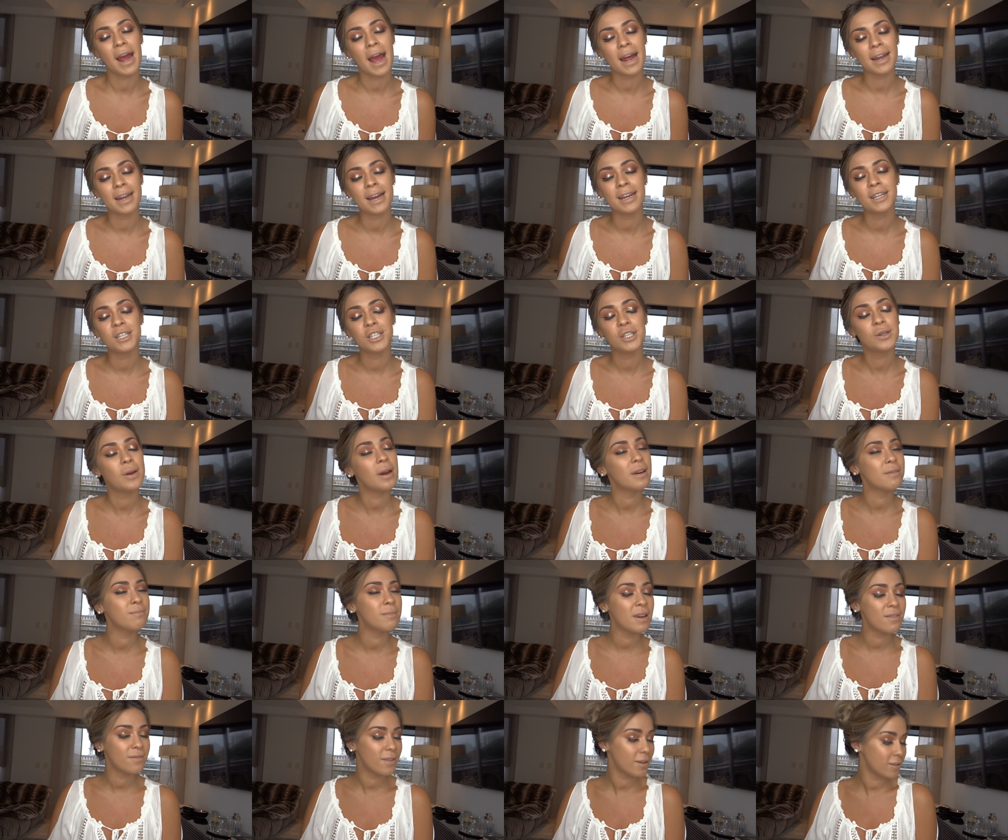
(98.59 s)
and I do
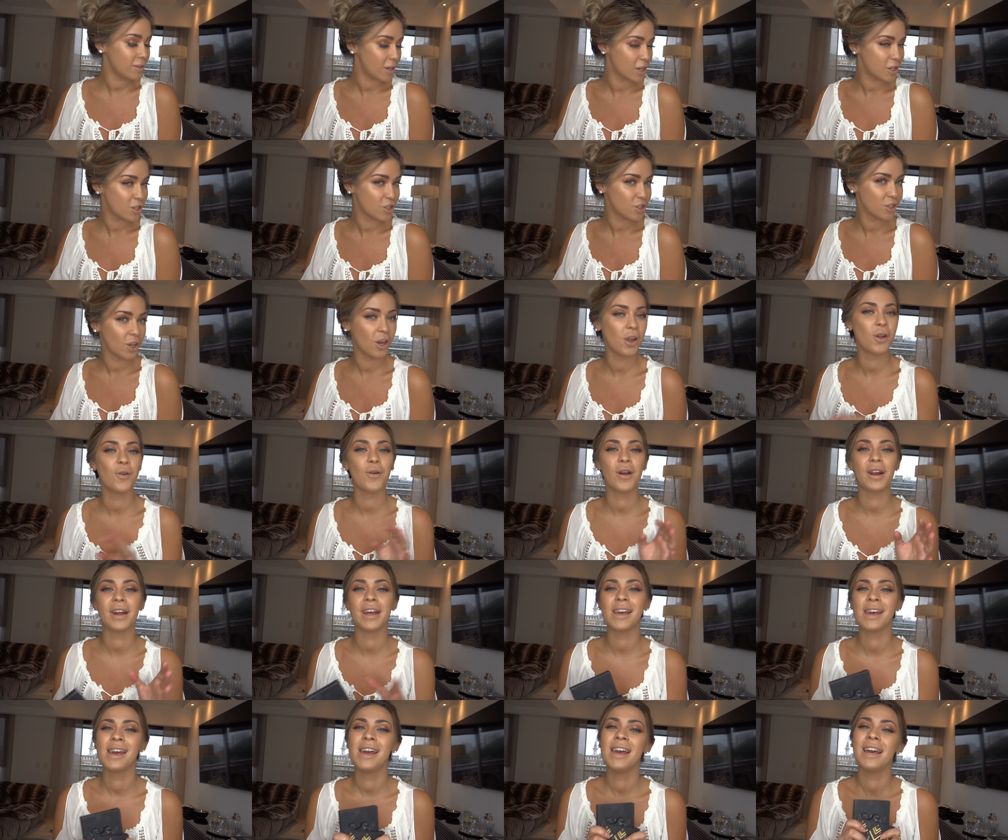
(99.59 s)
have my foundation on
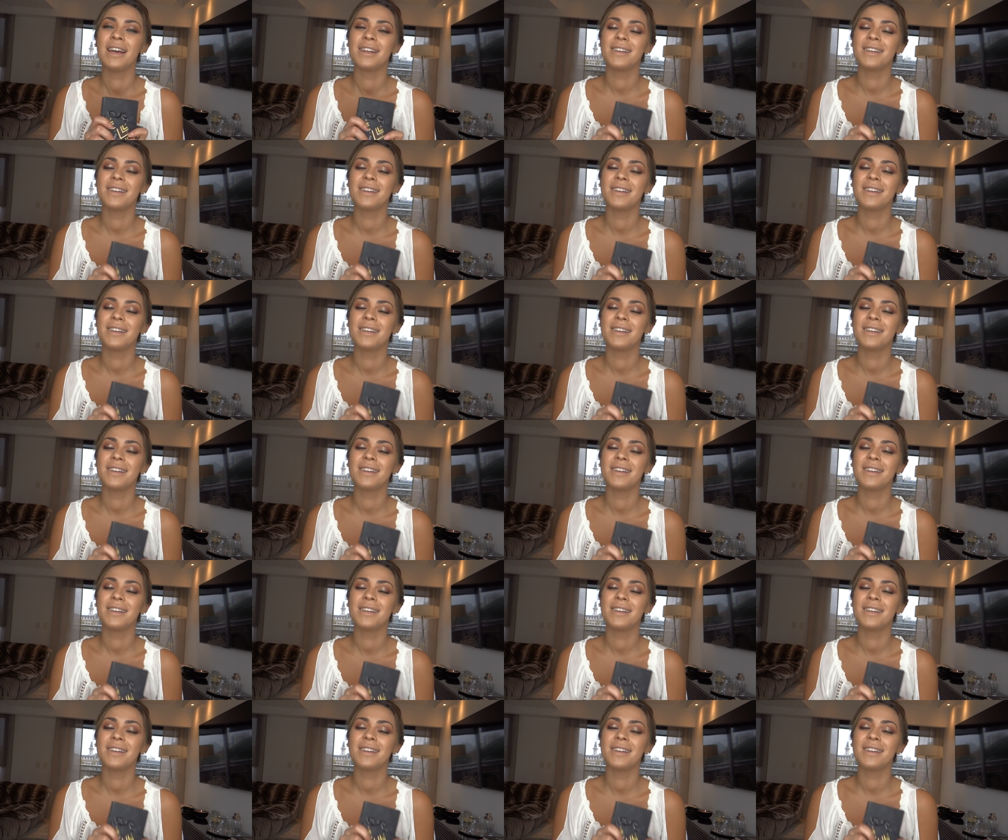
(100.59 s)
already.